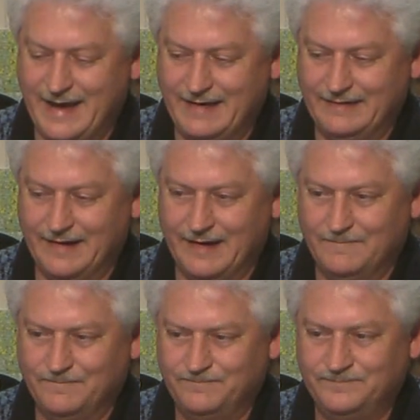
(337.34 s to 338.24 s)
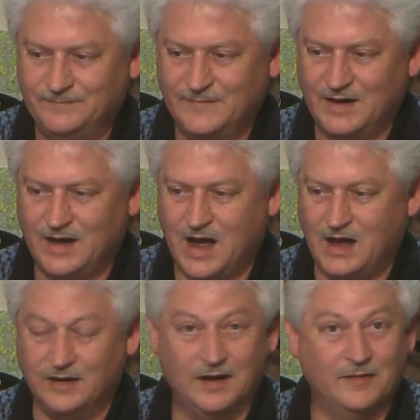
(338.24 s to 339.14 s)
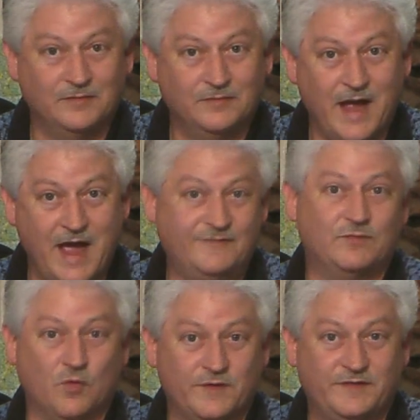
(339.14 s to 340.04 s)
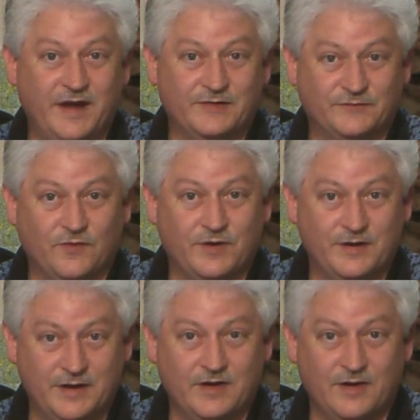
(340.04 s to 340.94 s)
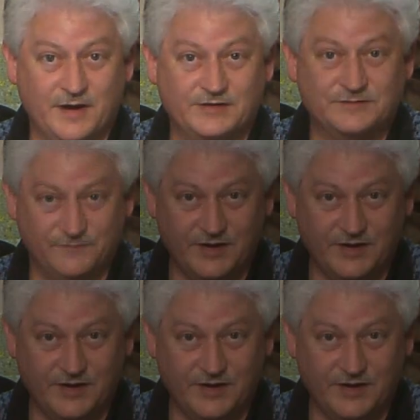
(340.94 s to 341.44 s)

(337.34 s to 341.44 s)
And I'll have some more details for you in our next